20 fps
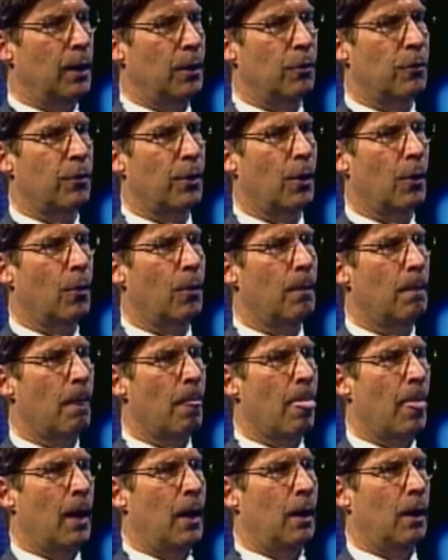And so
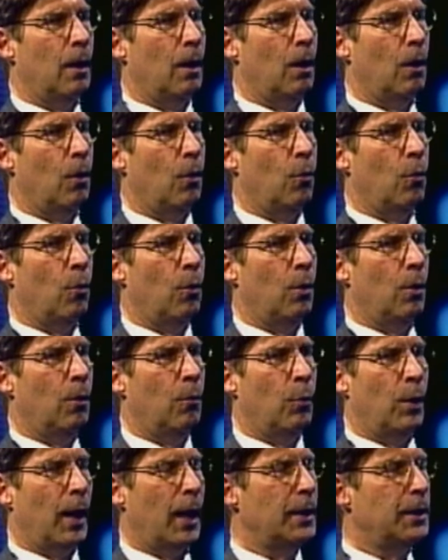
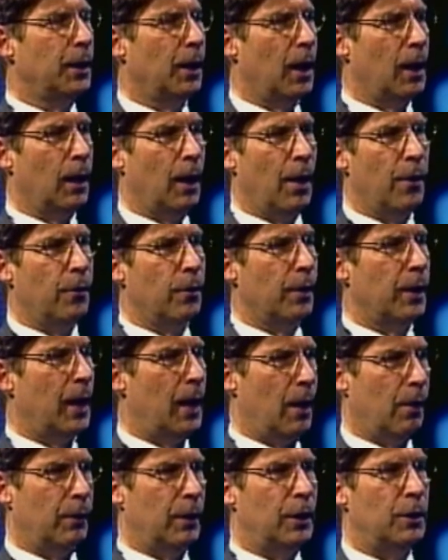when I tell other
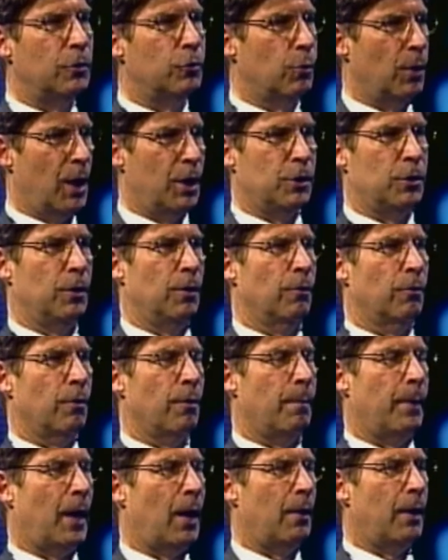county treasurers
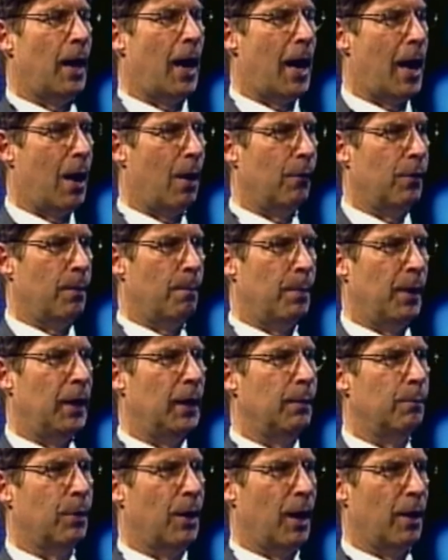about how the
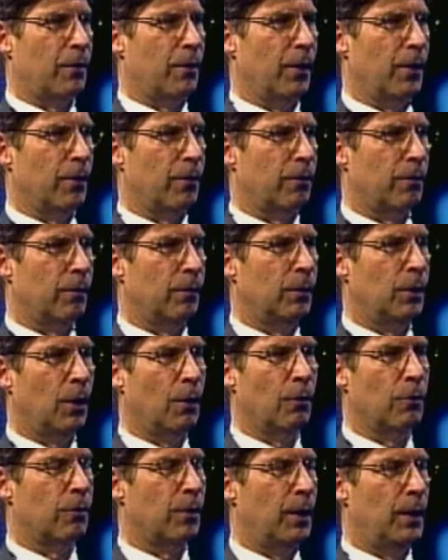bidding process
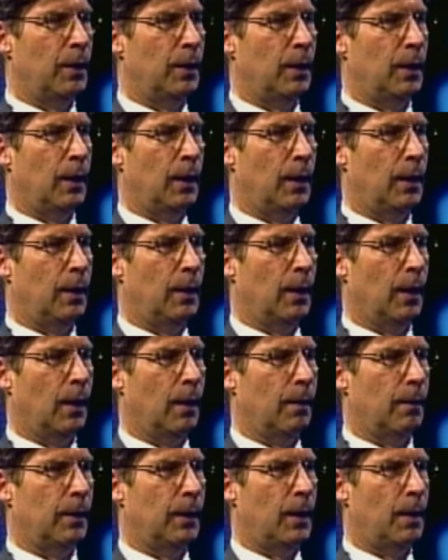goes in
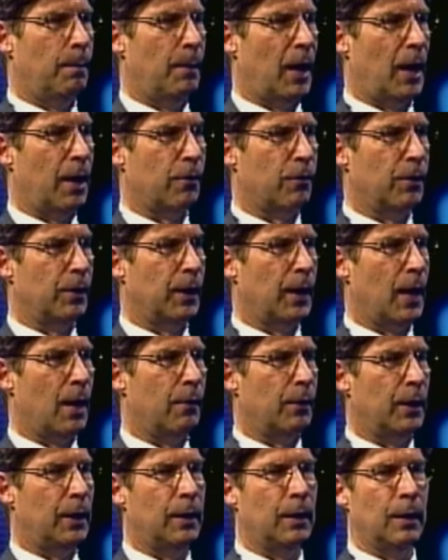Madison
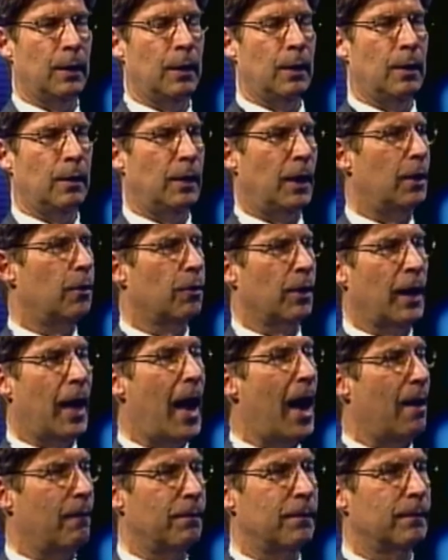County, they just
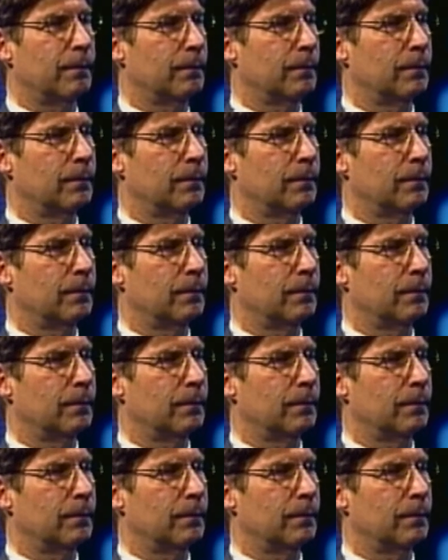laugh.